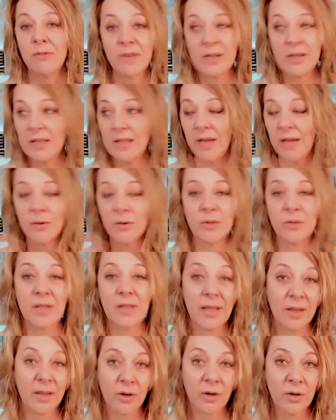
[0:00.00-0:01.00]
Frankly, I don't
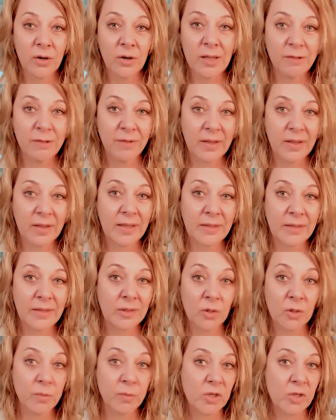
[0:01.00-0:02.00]
care if I get the
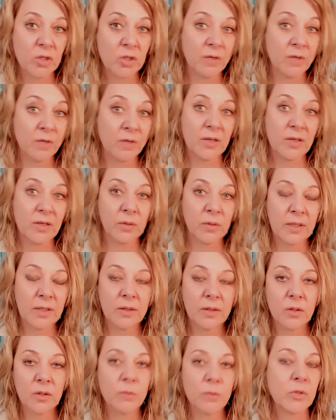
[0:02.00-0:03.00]
commission, if I don't get
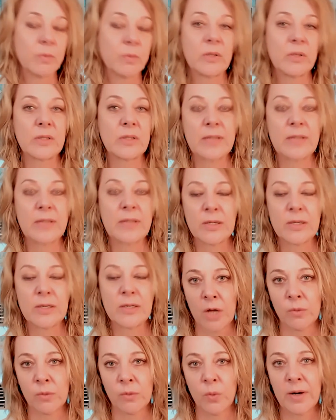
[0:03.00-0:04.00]
the commission, because that's
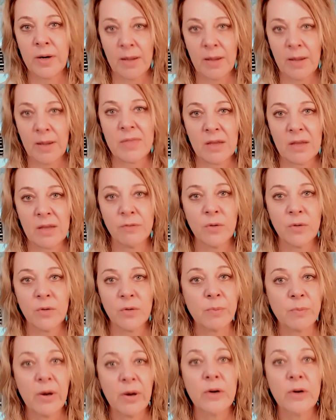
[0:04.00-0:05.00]
not what I'm there for. It's
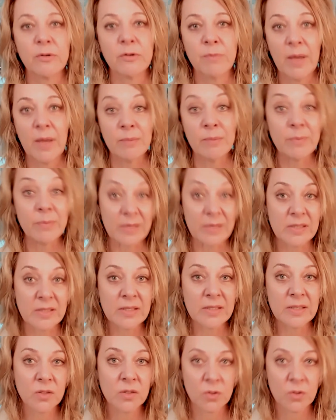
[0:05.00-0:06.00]
part of my
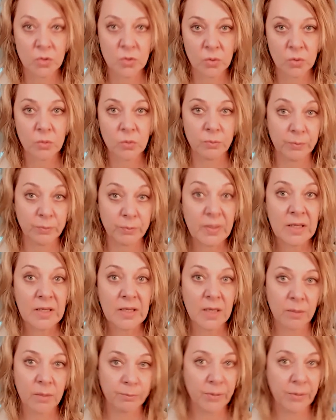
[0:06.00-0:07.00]
business to be
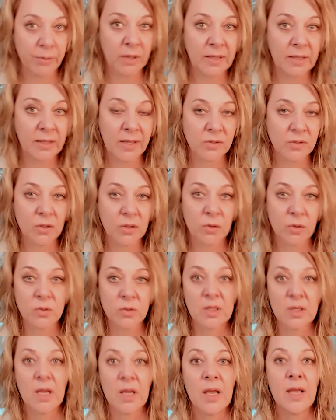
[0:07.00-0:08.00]
a podcast
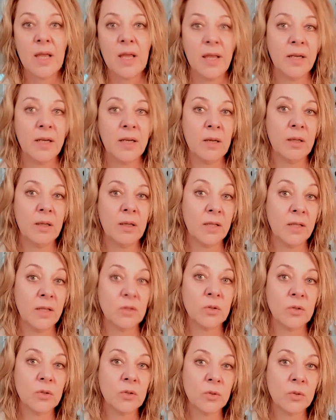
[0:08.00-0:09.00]
host and, a, uh,
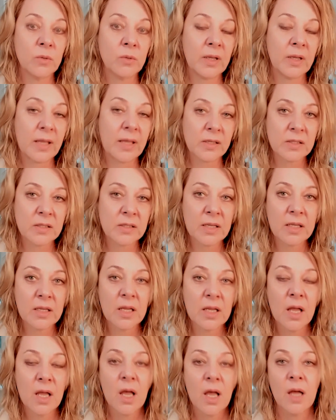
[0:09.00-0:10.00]
and to do the
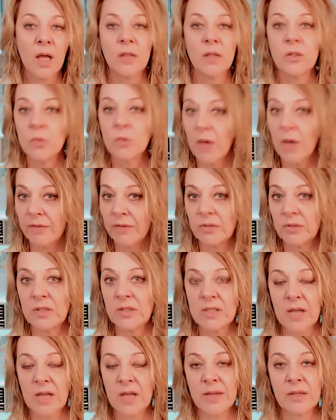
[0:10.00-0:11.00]
guesting. You have to
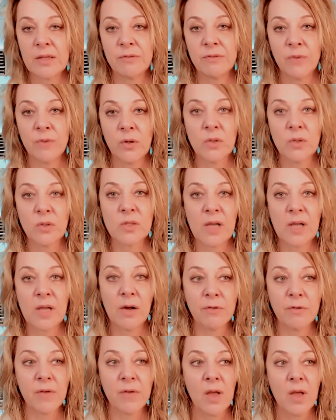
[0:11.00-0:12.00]
decide that for
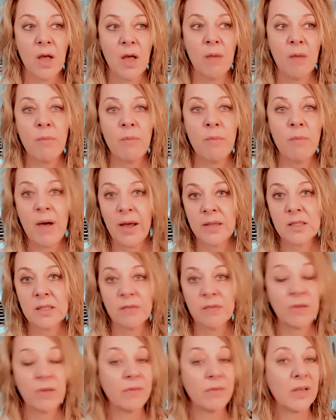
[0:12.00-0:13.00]
yourself. But
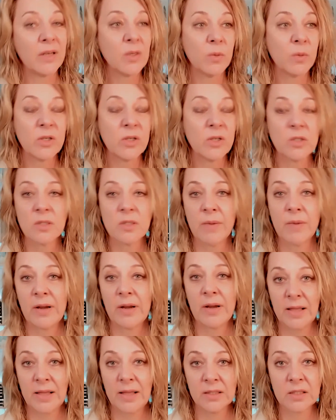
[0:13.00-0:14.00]
if you have any questions about
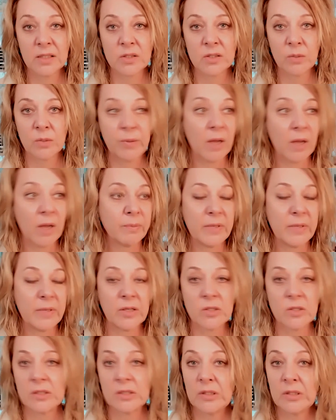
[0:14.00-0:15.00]
Alex or
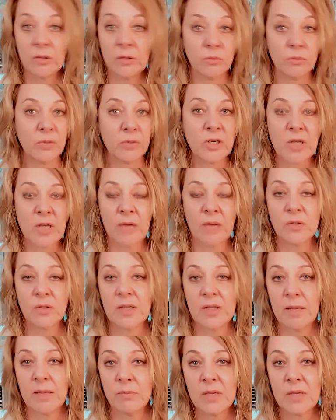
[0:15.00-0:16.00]
PodMatch, you know, reach out,
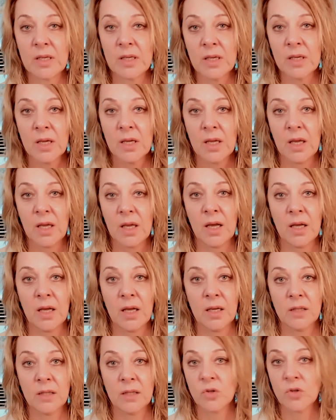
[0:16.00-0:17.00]
DM me,
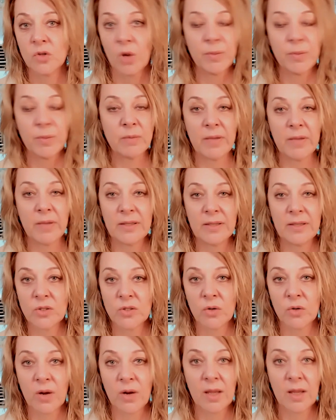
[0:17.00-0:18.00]
uh, drop in my
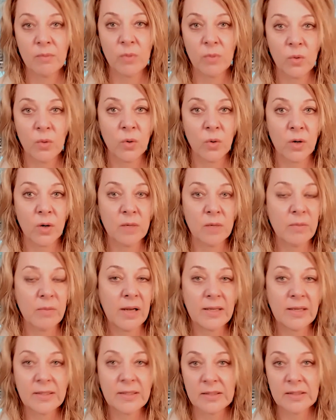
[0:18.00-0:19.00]
Instagram or in my
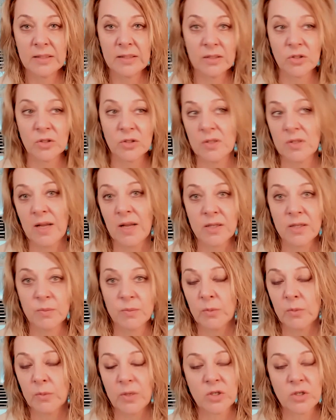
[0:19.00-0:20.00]
LinkedIn and just ask
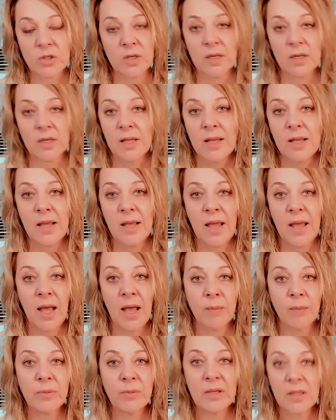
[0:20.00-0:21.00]
me a question
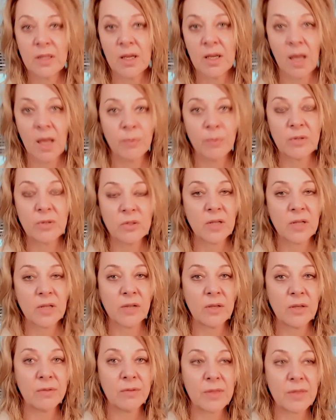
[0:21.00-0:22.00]
happy happy to tell
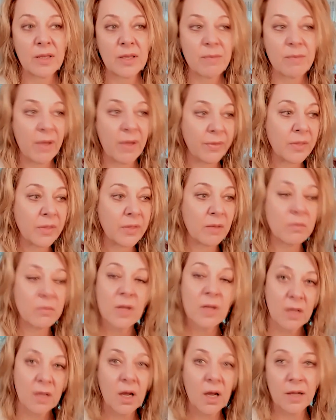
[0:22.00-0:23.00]
you everything about them
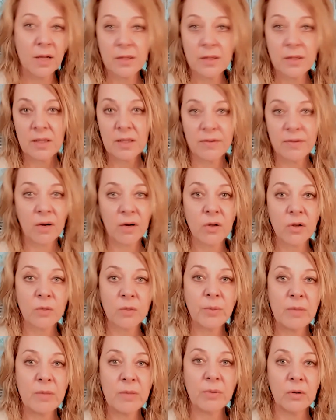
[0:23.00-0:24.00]
i think they're very good
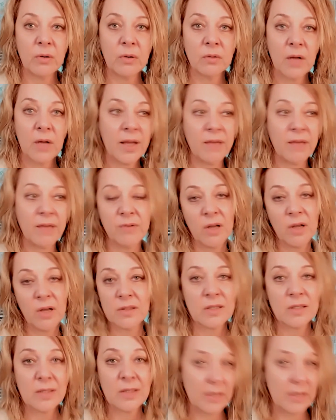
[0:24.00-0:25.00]
people i have not
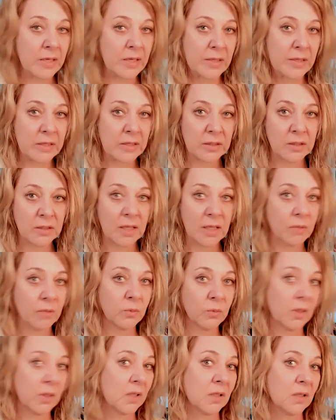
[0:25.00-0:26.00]
seen anything that
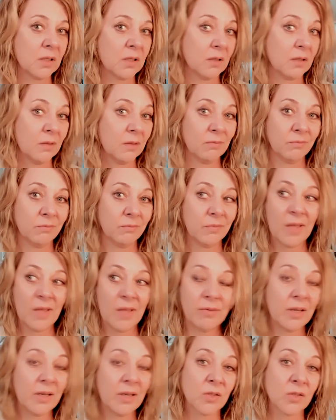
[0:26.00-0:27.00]
was
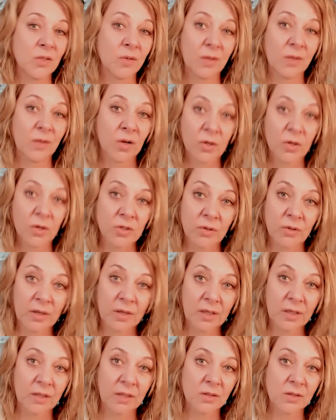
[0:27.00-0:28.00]
evidence to the
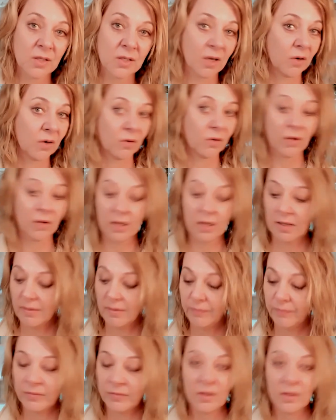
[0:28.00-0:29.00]
contrary so
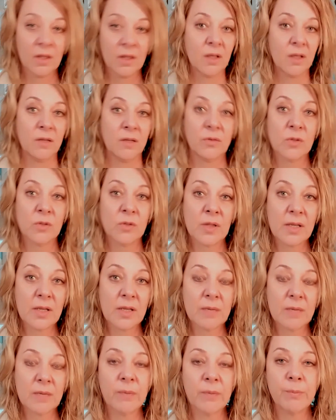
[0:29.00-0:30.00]
um if you're
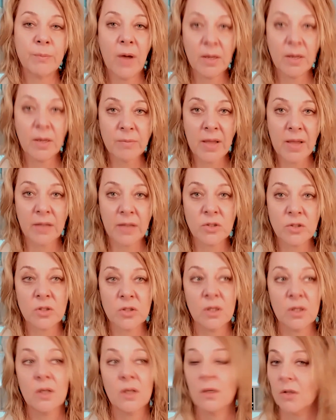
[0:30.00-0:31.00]
thinking about PodMatch
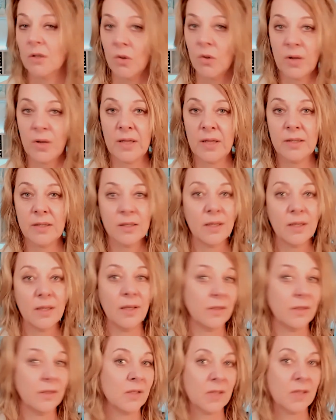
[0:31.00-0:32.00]
go ahead
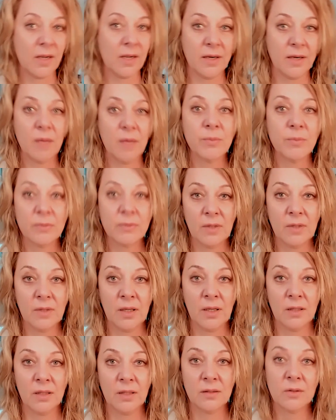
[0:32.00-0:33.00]
and sign up
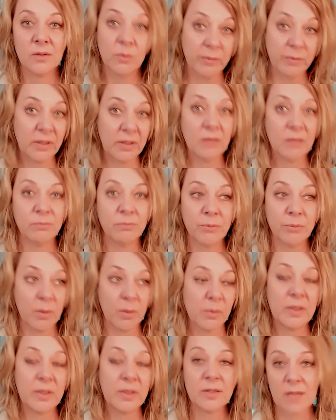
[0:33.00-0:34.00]
and you'll be
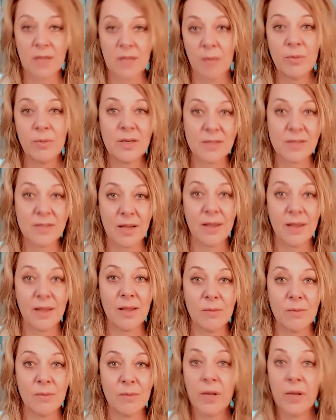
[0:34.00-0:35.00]
probably as happy as i
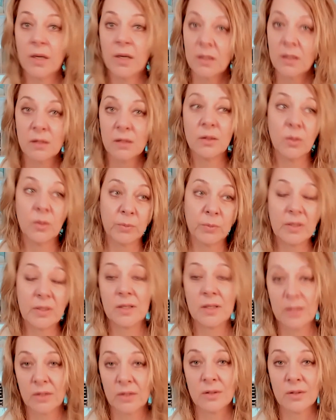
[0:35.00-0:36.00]
am but you know be
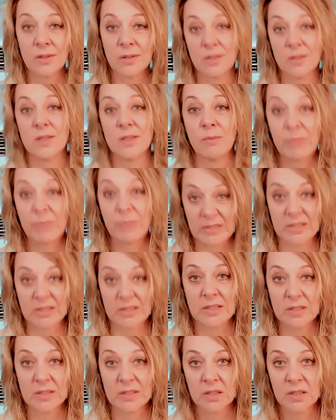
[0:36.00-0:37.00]
clear this is a
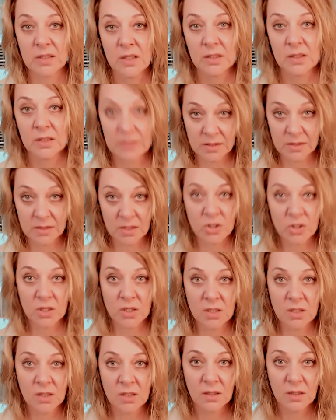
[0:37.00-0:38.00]
business
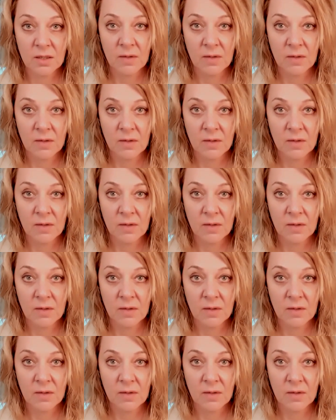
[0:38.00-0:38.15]
decision